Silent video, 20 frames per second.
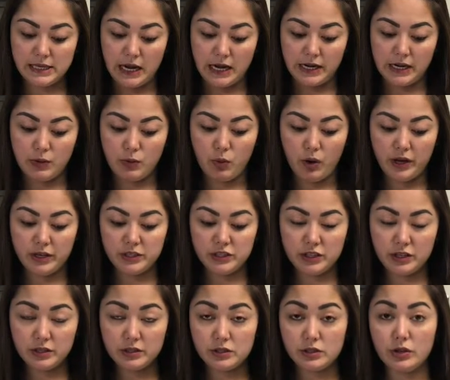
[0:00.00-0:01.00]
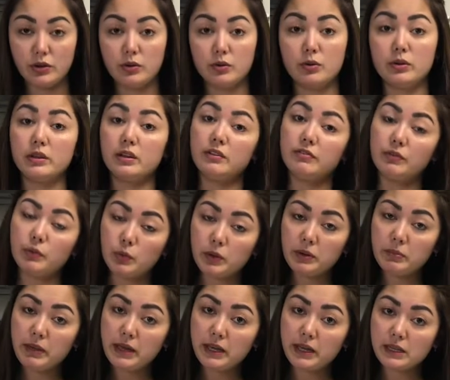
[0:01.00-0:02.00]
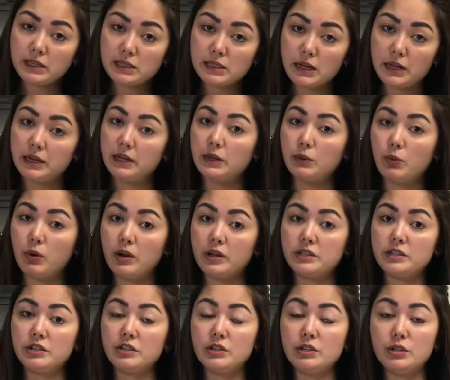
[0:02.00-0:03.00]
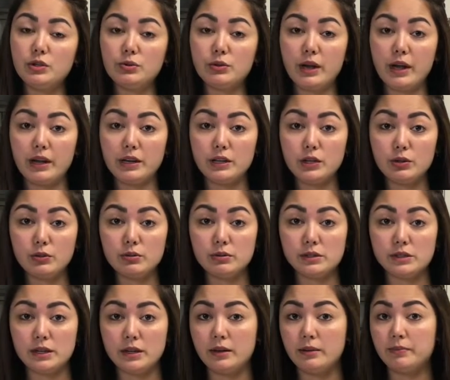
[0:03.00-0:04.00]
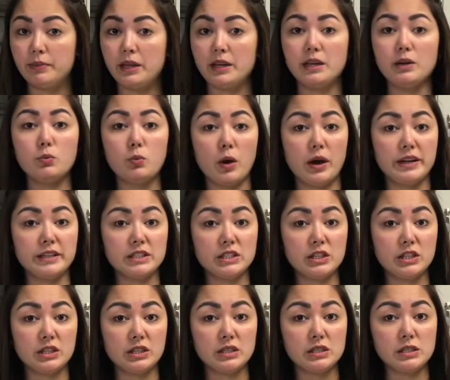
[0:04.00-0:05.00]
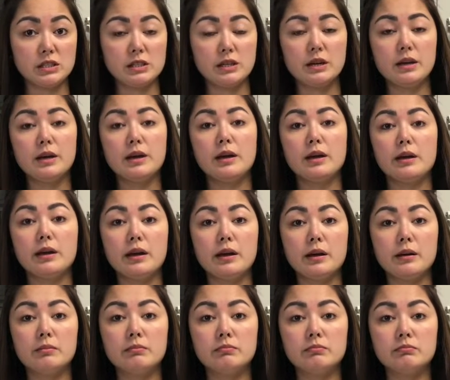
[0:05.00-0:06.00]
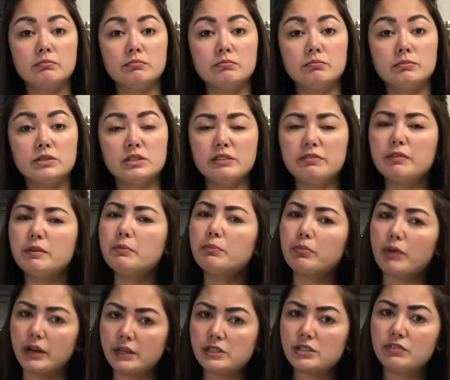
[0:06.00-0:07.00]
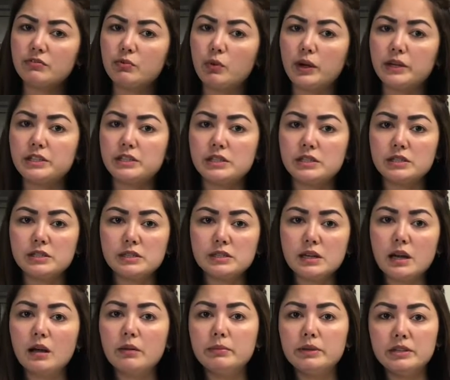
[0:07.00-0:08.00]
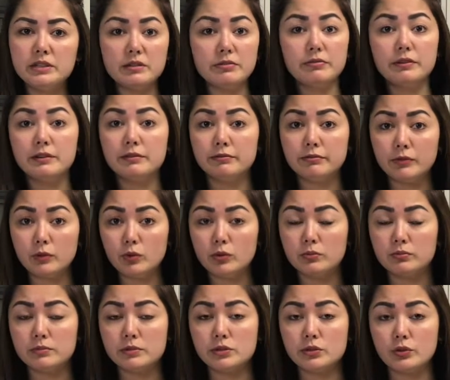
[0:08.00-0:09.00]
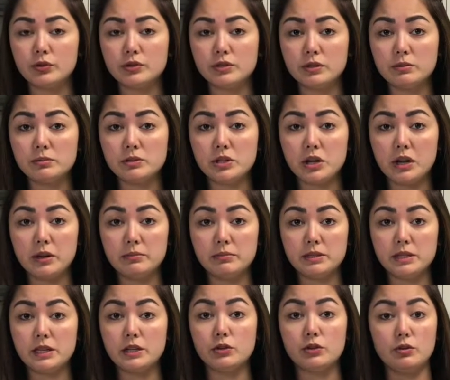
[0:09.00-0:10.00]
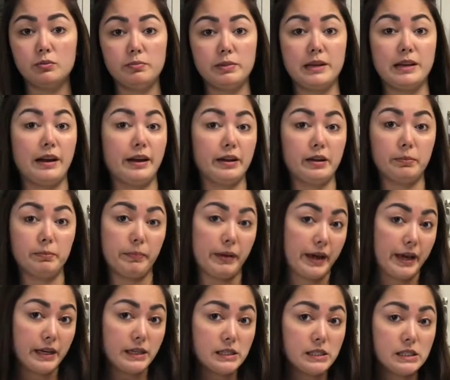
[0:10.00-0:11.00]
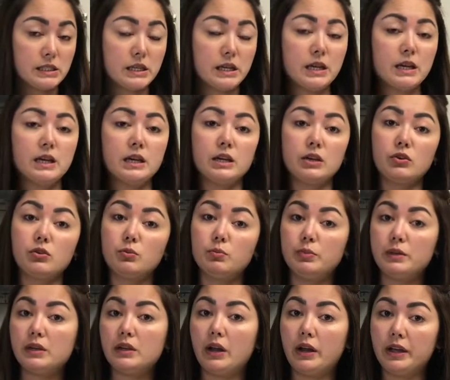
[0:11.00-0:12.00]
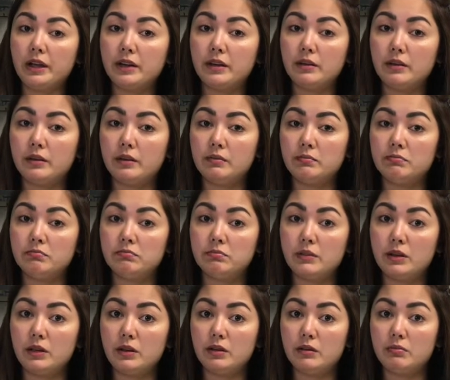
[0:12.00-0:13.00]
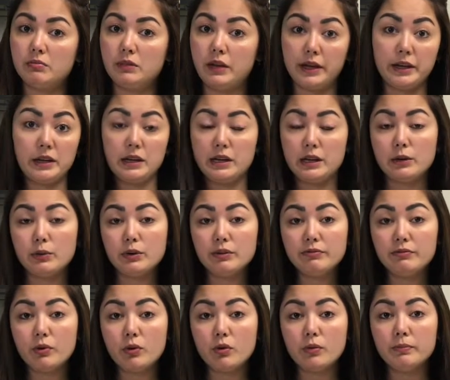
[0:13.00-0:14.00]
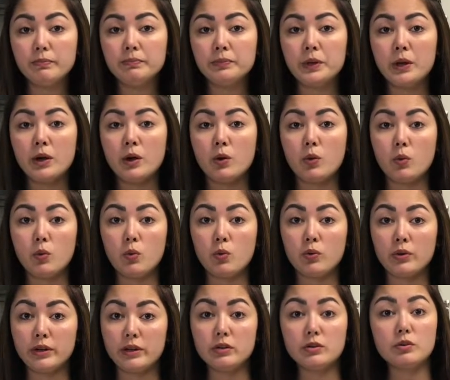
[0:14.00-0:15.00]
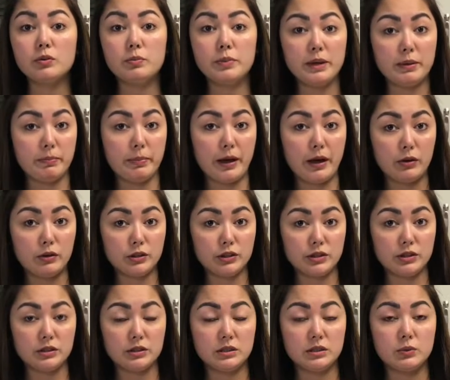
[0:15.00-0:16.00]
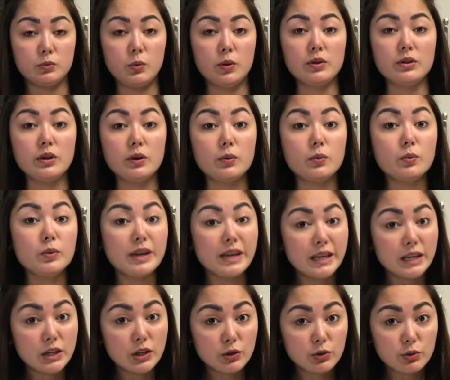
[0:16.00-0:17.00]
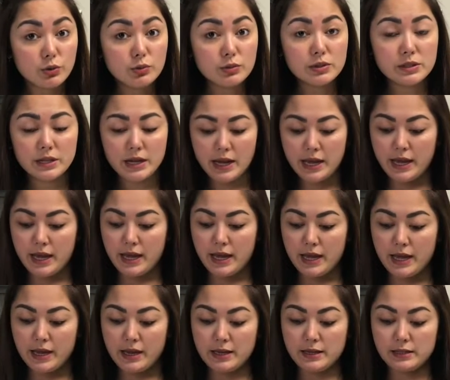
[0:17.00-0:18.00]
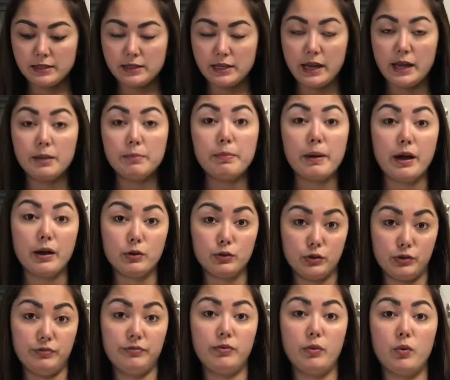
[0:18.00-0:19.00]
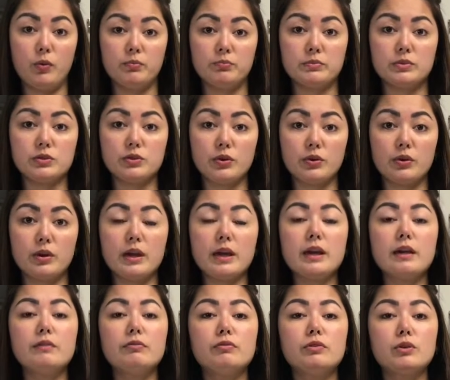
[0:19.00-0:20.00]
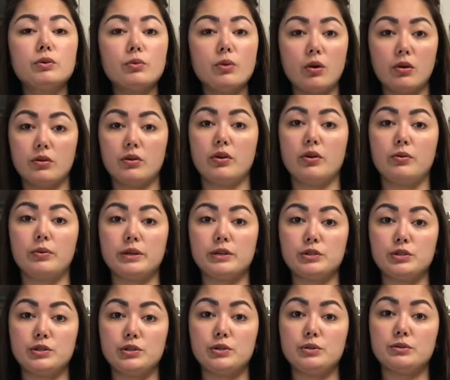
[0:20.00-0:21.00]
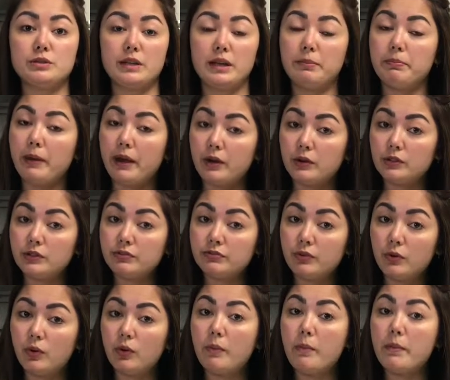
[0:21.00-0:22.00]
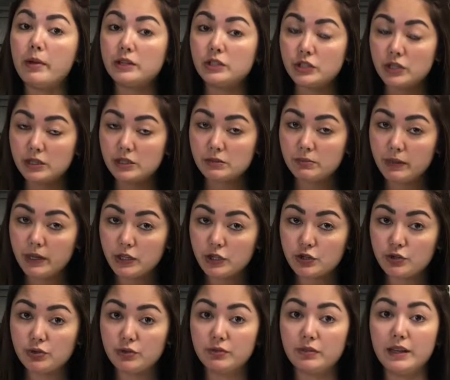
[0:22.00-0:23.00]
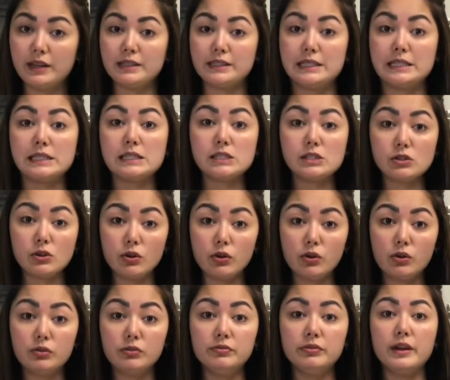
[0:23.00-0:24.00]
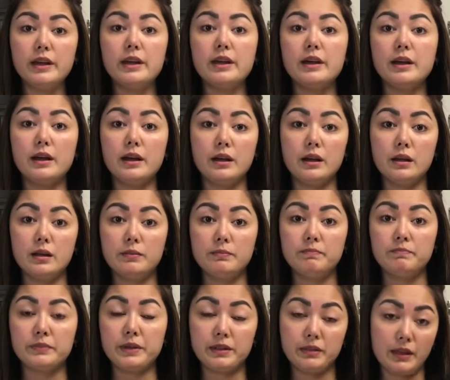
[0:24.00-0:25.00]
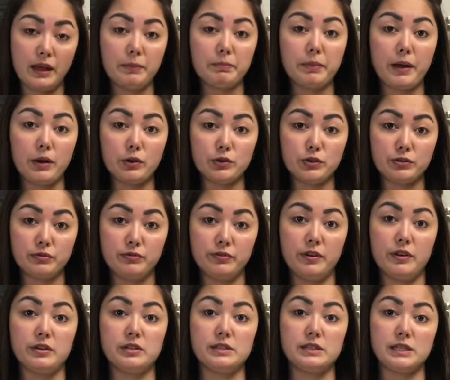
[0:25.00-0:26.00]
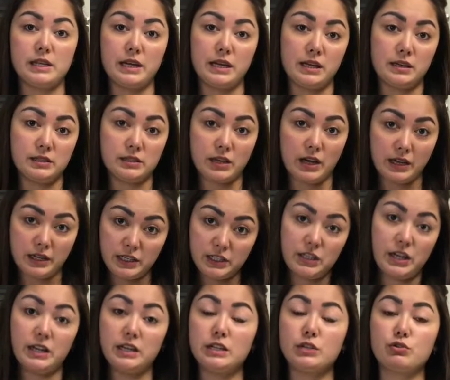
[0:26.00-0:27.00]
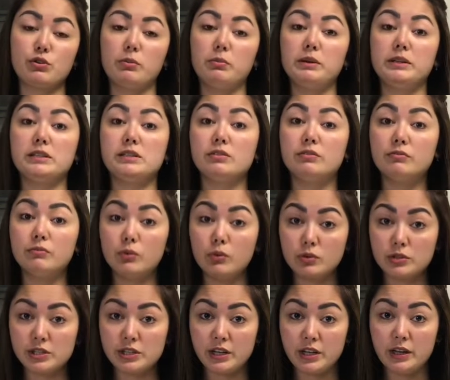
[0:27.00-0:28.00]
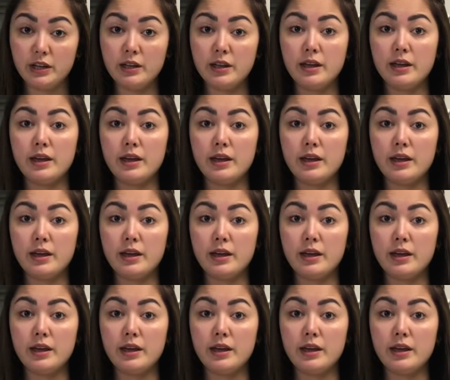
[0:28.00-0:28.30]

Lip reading: slightly whiter. So if you want to make it slightly whiter, you can use any whiteners. Different brands of whiteners come in different forms. So sometimes it could be like a paste, it could be like a liquid form, or it could be a powder. The one that we use is a powder form. So if you are going to use a powder form, just make sure that dissolve that powder first in tiny droplets of water,